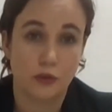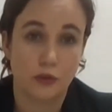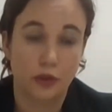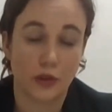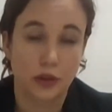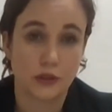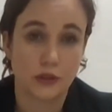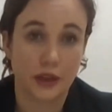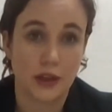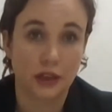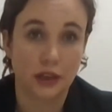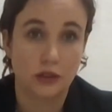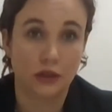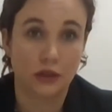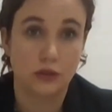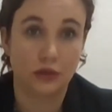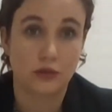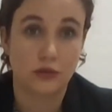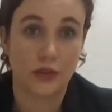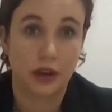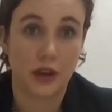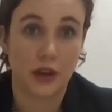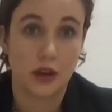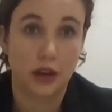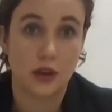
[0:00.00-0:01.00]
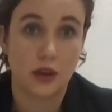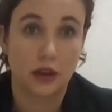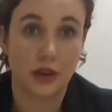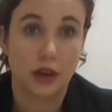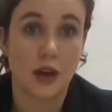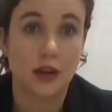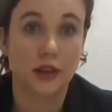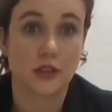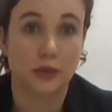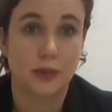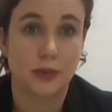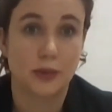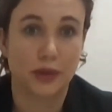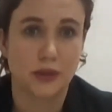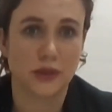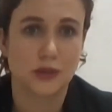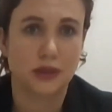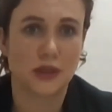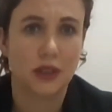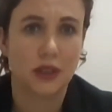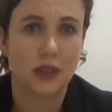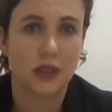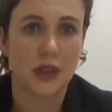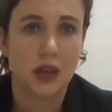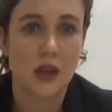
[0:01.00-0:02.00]
for a lot of
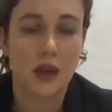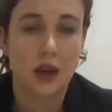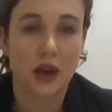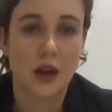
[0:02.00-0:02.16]
hospitals,